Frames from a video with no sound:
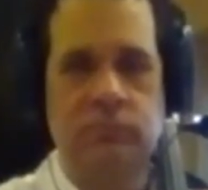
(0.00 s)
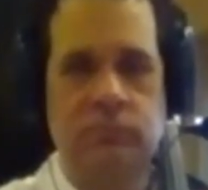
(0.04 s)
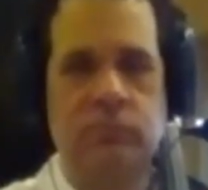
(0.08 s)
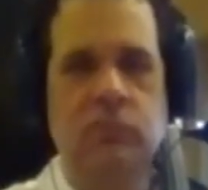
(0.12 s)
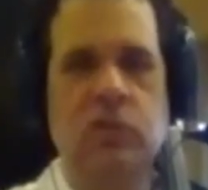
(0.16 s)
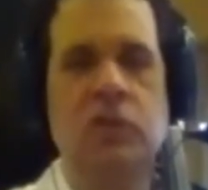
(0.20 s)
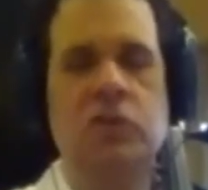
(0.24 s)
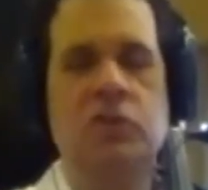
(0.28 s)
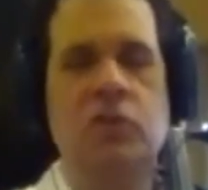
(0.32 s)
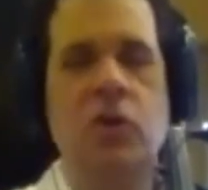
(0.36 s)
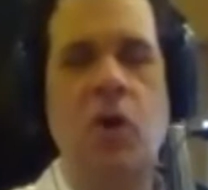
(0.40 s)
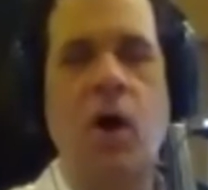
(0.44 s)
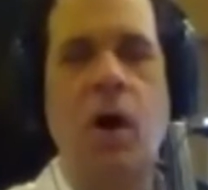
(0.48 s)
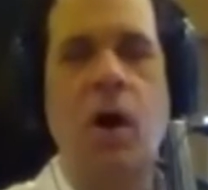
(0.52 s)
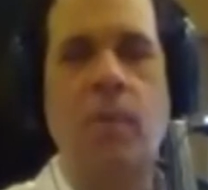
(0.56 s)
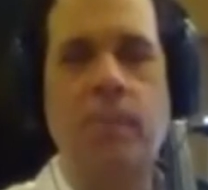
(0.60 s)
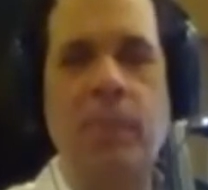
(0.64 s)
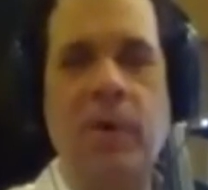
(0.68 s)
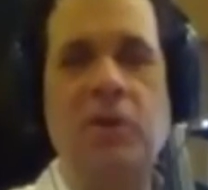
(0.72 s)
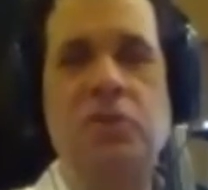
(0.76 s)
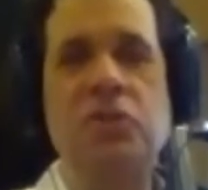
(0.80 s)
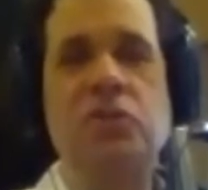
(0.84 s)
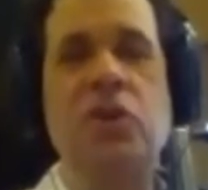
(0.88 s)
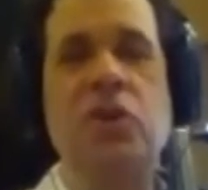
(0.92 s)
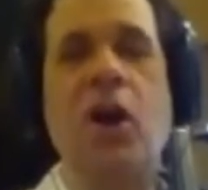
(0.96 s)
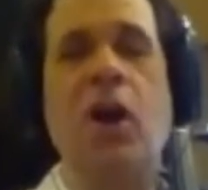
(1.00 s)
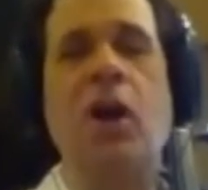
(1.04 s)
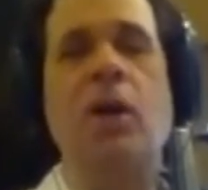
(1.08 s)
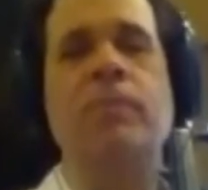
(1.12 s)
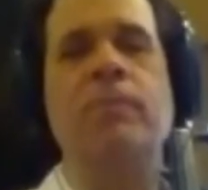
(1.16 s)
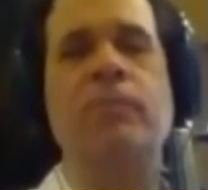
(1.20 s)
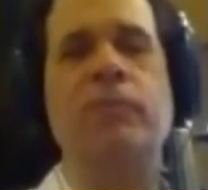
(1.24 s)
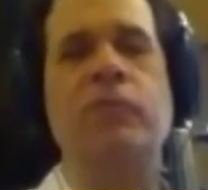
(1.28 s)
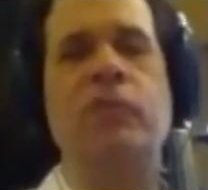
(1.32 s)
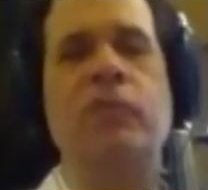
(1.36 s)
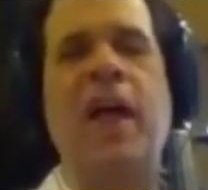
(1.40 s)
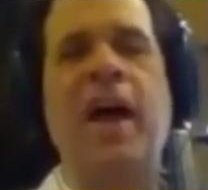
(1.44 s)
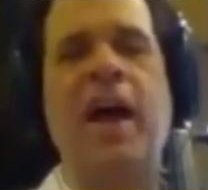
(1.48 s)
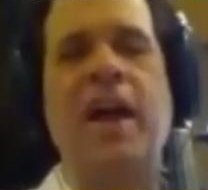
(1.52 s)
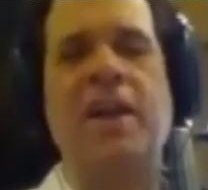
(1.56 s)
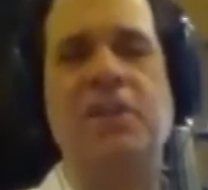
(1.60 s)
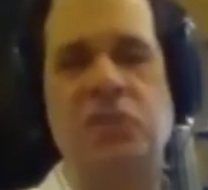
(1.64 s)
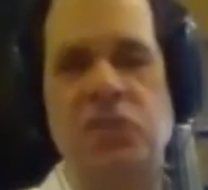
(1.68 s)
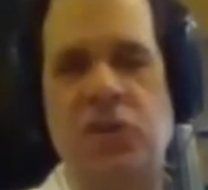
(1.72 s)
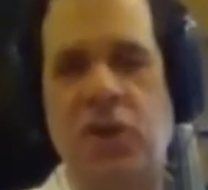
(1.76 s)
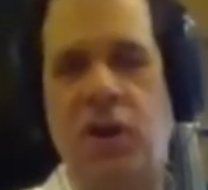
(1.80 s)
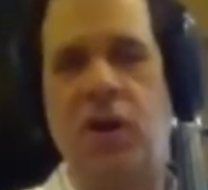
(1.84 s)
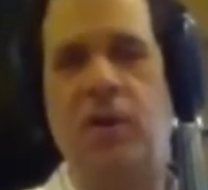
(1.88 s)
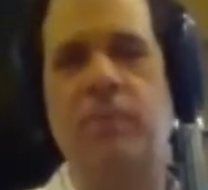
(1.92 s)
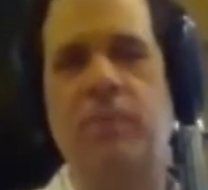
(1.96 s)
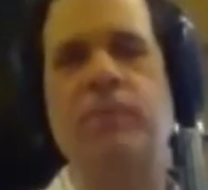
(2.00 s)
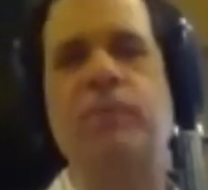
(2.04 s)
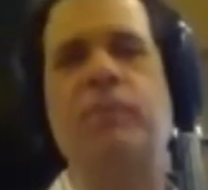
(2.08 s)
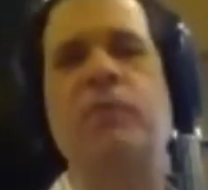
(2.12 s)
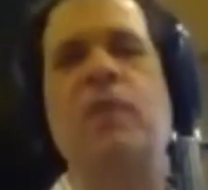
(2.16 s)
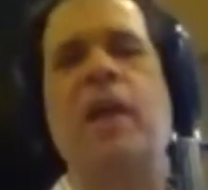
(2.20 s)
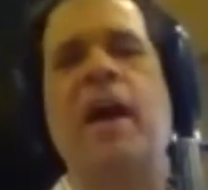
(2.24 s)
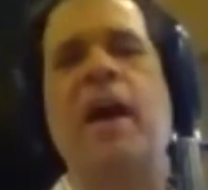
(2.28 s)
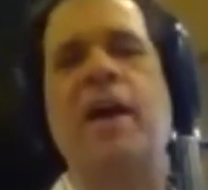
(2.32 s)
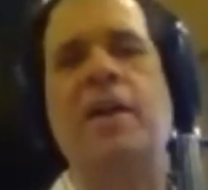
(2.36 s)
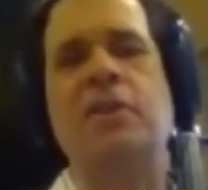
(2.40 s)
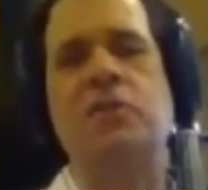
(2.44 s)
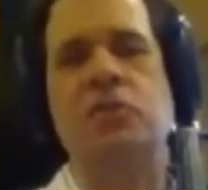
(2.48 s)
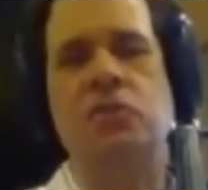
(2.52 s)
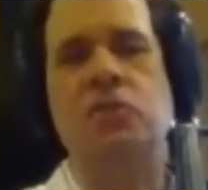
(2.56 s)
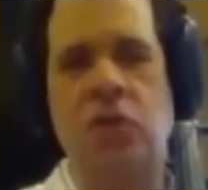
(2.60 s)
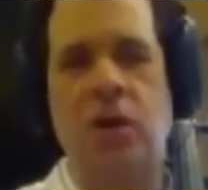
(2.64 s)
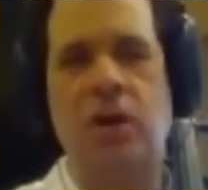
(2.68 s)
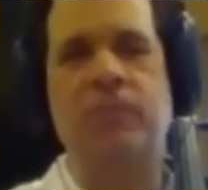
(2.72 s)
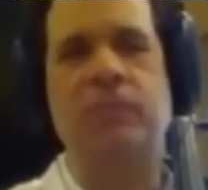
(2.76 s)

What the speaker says: So a sharp, flat, sharp, flat, sharp.